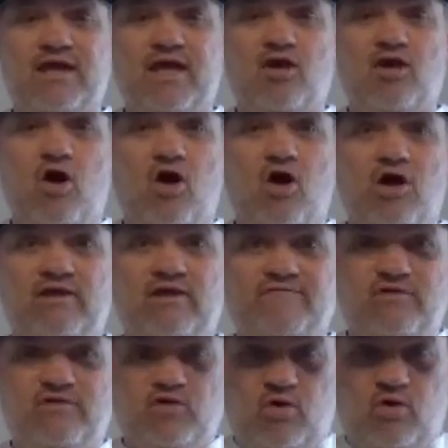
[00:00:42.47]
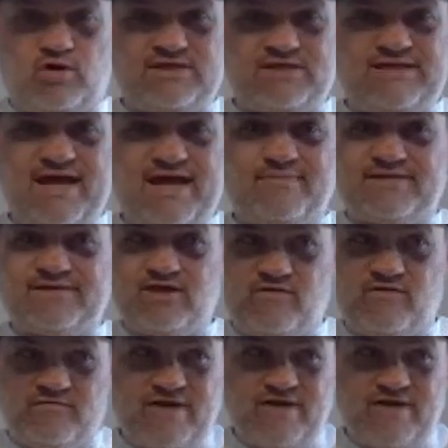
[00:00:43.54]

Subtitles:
in all of the core steps that you've